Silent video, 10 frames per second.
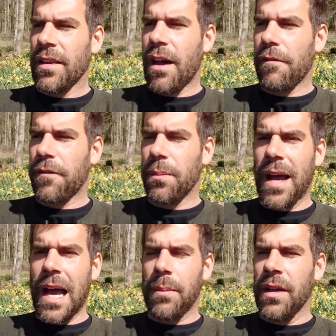Now, for
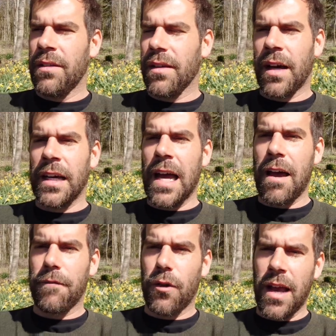Muhammad, I
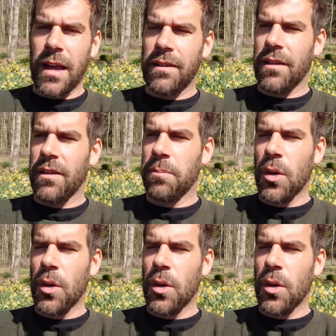have read